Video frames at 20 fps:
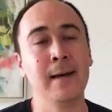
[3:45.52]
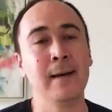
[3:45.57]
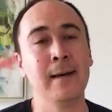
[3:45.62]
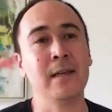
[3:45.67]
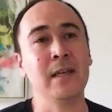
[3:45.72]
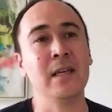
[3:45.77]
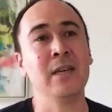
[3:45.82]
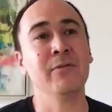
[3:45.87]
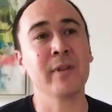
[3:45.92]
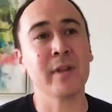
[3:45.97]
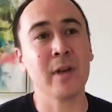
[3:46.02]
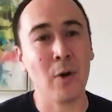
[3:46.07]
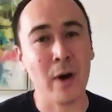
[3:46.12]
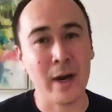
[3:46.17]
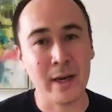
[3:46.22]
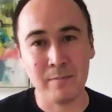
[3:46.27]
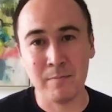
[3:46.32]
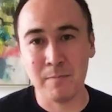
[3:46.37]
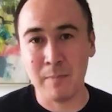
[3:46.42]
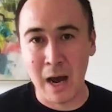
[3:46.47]
even though
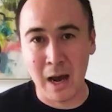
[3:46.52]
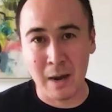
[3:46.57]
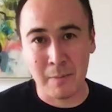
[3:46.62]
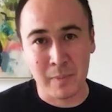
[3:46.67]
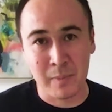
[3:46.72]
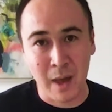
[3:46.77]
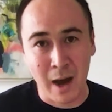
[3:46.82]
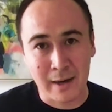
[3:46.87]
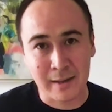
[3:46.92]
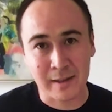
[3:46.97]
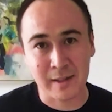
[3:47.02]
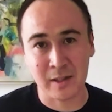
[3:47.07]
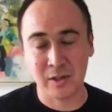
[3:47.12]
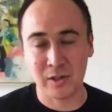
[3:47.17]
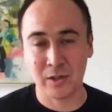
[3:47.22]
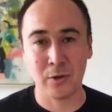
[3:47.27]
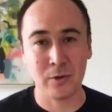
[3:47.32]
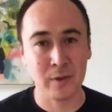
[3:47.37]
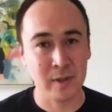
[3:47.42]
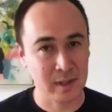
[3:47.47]
I'm not as
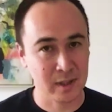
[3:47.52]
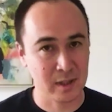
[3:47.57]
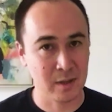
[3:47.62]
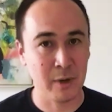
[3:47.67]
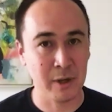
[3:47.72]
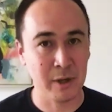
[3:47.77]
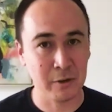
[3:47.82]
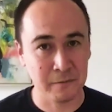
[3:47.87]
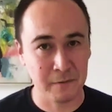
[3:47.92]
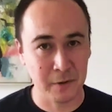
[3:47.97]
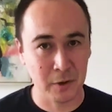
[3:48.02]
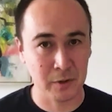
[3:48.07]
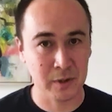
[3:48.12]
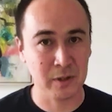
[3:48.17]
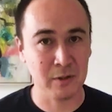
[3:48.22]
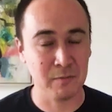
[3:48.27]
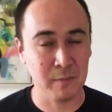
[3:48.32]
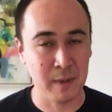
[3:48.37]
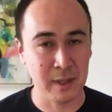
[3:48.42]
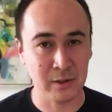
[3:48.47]
concerned as some other folks
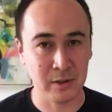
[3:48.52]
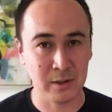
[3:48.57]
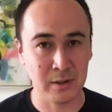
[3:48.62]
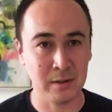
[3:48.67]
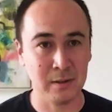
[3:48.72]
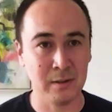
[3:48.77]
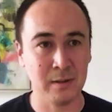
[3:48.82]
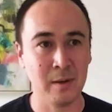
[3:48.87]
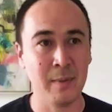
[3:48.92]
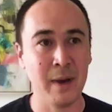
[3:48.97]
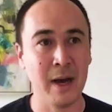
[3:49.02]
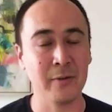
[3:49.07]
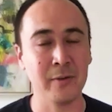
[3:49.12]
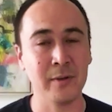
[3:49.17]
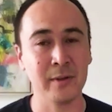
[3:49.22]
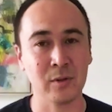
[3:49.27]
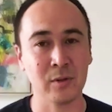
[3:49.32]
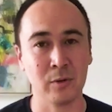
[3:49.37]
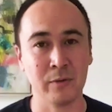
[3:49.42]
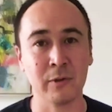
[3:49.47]
you've mentioned about the
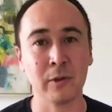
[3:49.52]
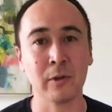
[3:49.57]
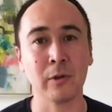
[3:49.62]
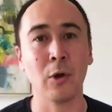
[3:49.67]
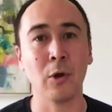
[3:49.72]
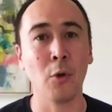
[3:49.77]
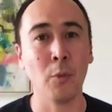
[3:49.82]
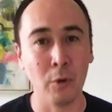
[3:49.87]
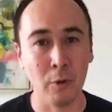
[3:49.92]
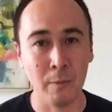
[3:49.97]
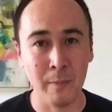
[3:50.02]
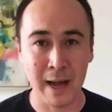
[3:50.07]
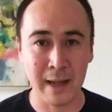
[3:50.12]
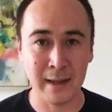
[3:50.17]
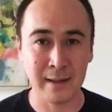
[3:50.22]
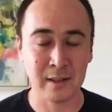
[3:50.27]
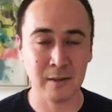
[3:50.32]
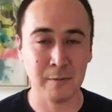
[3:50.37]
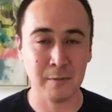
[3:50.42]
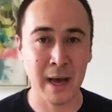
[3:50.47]
sort of global
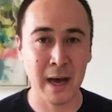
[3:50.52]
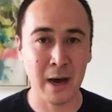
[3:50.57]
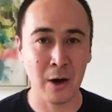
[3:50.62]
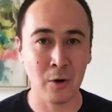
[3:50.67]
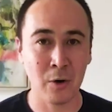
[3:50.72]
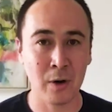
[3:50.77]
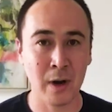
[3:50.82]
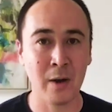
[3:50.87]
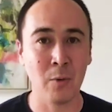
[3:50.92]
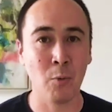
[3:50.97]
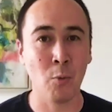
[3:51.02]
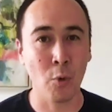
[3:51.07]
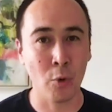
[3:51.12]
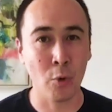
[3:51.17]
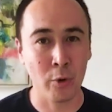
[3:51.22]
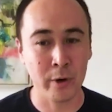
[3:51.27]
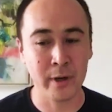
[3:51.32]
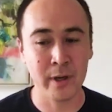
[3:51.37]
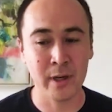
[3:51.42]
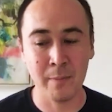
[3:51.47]
balance of power, I
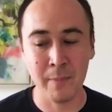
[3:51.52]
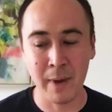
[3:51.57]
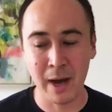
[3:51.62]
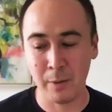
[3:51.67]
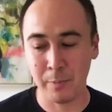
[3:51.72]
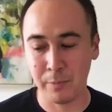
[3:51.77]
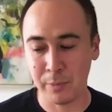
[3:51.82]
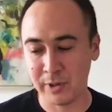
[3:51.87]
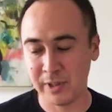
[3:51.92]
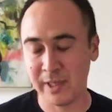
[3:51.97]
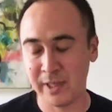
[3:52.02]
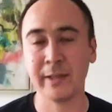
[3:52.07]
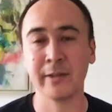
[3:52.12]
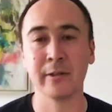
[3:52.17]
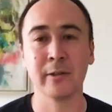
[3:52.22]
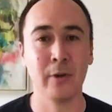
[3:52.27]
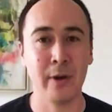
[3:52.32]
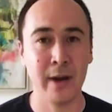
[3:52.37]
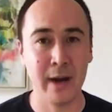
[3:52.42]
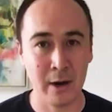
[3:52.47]
worry about
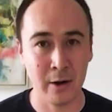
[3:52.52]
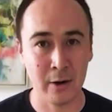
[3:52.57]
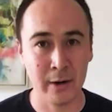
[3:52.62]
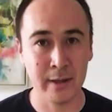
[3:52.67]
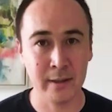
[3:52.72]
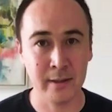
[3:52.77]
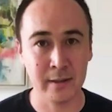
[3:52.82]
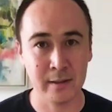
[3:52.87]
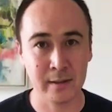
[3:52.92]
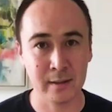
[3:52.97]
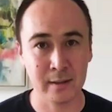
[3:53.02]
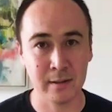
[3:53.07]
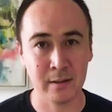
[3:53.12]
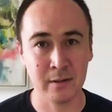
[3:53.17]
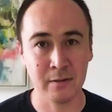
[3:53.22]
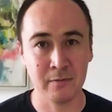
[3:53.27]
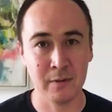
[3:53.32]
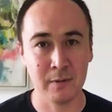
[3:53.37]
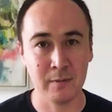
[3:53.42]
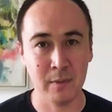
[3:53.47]
particular areas
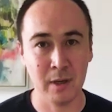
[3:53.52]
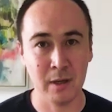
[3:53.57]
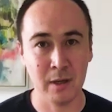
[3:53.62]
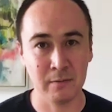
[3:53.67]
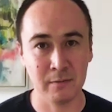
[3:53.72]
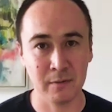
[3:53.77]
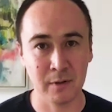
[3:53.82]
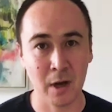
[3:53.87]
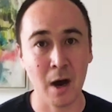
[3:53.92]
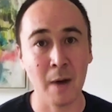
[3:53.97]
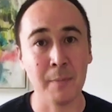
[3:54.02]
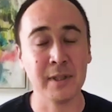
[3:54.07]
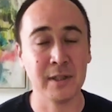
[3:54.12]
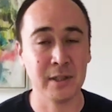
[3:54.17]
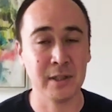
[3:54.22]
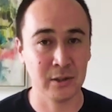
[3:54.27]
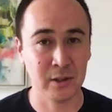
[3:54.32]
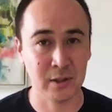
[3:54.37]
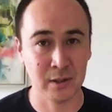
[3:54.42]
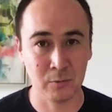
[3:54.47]
of
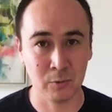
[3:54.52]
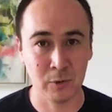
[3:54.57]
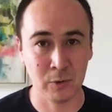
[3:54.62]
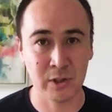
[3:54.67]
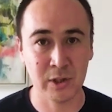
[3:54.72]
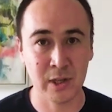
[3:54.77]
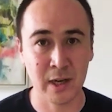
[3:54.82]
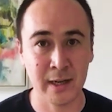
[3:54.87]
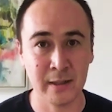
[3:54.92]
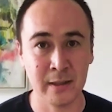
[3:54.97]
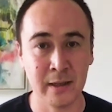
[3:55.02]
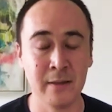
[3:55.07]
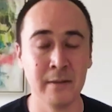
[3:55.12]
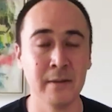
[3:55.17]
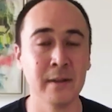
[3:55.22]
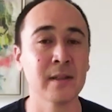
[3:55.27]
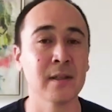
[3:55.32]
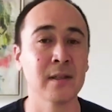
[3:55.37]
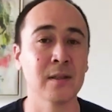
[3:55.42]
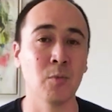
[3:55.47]
competition with China. And
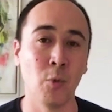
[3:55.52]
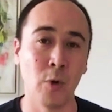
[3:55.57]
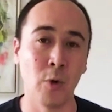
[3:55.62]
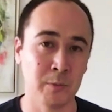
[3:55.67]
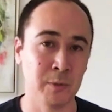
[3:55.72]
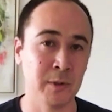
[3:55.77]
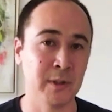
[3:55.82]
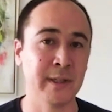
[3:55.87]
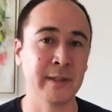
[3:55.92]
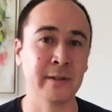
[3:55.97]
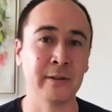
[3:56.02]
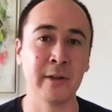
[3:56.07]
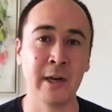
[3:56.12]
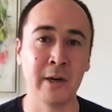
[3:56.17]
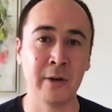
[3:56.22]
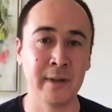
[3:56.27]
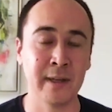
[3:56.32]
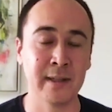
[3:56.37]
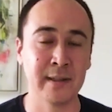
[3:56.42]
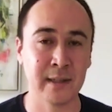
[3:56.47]
this is one particular
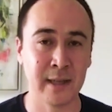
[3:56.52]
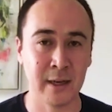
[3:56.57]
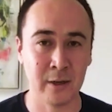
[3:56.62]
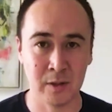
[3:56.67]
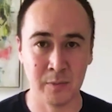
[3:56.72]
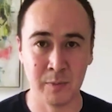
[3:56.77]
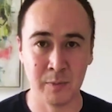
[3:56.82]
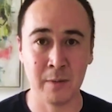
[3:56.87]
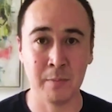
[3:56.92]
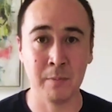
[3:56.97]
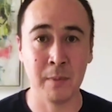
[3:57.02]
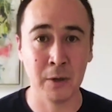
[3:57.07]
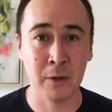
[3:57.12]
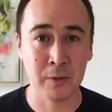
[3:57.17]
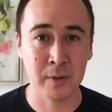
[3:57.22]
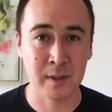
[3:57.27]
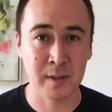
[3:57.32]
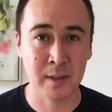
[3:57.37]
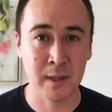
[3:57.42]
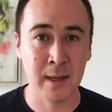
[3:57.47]
area that scares me the
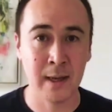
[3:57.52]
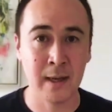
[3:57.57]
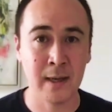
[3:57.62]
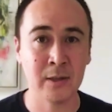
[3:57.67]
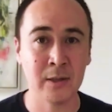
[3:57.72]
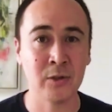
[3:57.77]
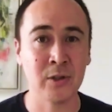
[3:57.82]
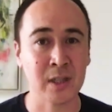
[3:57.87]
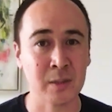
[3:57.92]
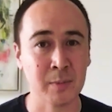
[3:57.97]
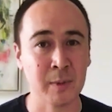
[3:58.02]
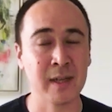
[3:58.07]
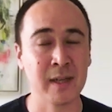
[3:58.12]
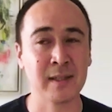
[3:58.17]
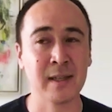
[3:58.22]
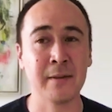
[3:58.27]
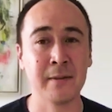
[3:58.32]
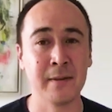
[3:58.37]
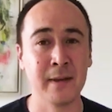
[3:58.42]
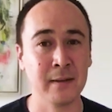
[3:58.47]
most, just because
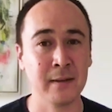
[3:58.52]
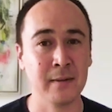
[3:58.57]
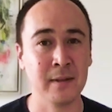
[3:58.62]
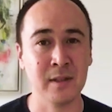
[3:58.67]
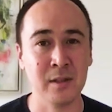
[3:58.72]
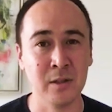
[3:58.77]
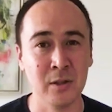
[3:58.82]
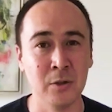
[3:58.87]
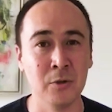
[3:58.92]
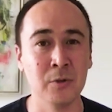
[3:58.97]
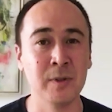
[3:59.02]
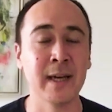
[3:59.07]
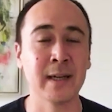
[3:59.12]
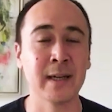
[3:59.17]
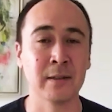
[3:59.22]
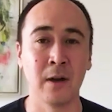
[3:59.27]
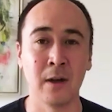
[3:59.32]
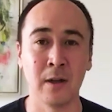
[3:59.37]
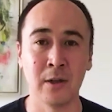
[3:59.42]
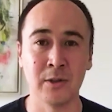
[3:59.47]
I think these new
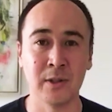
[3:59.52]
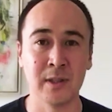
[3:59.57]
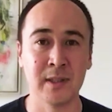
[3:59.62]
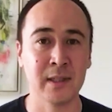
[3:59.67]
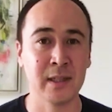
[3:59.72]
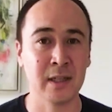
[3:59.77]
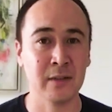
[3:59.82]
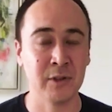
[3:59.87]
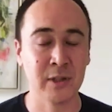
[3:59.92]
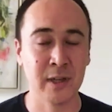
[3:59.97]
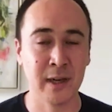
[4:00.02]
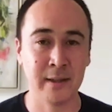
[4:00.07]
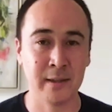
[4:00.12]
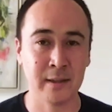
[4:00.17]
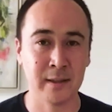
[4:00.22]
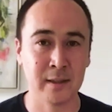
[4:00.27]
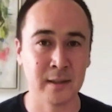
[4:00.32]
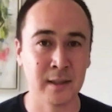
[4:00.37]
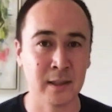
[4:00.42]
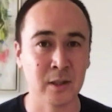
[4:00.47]
technologies give China
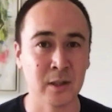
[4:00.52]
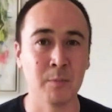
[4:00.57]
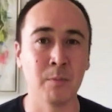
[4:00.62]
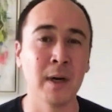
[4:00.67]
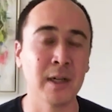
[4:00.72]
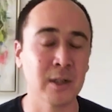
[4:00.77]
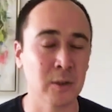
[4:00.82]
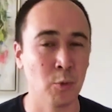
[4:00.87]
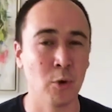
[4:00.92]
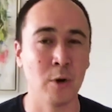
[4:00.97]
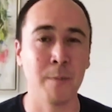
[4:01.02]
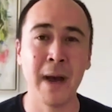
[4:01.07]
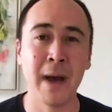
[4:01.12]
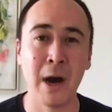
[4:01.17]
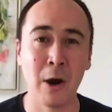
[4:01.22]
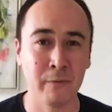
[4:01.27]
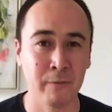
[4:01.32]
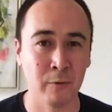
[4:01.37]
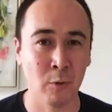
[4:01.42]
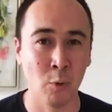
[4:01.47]
such a much more
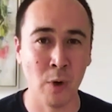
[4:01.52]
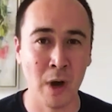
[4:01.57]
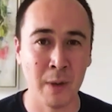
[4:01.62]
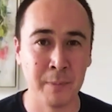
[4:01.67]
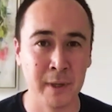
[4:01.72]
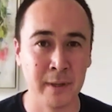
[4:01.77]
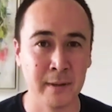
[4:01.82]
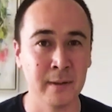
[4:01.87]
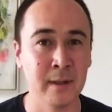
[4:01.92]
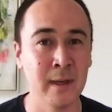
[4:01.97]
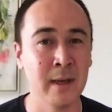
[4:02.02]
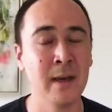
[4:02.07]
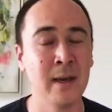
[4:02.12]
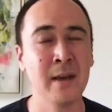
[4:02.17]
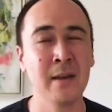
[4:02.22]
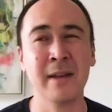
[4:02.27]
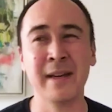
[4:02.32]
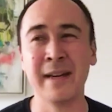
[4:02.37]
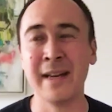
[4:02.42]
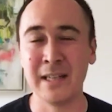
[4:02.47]
powerful weapon
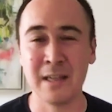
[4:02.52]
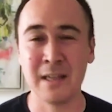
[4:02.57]
than any